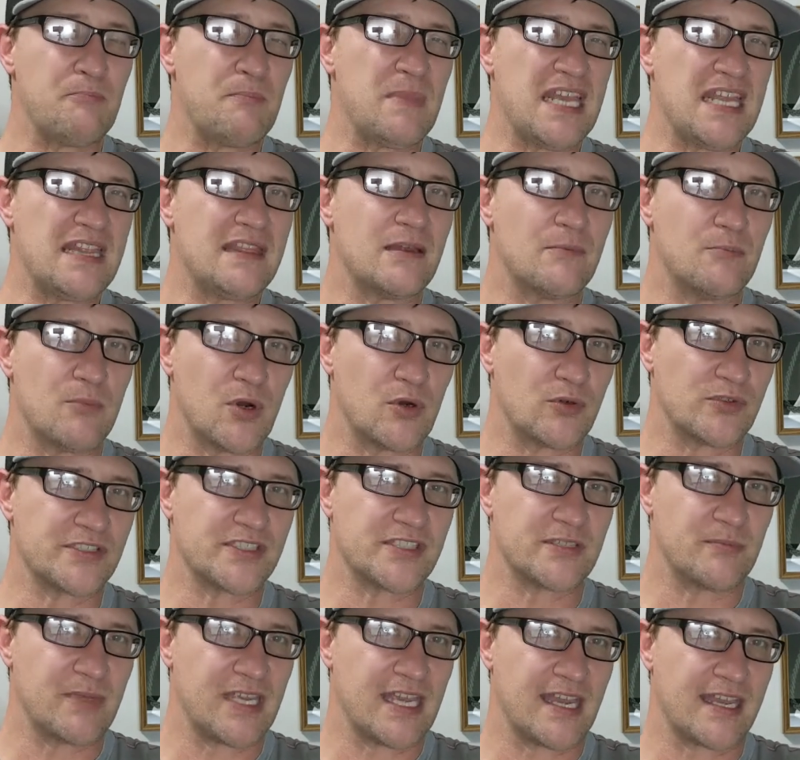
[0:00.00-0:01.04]
mean the
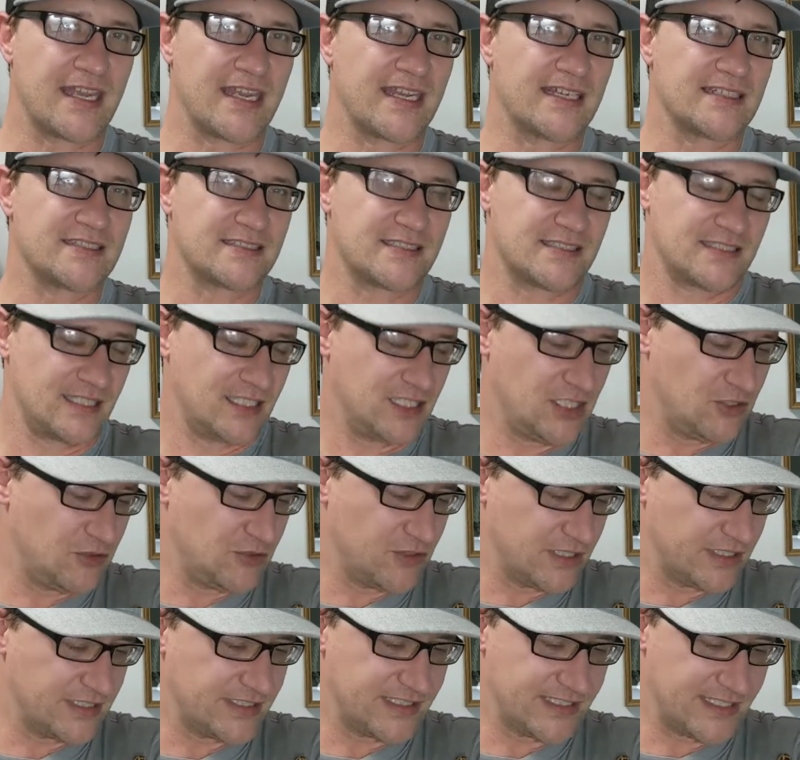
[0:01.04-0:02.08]
most to me, I guess you
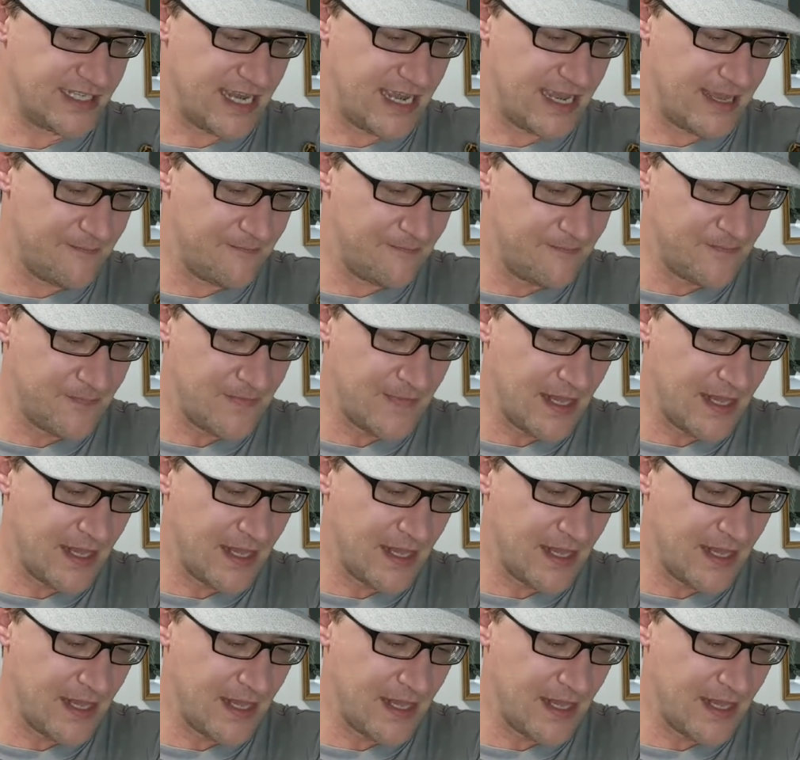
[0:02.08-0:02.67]
could say.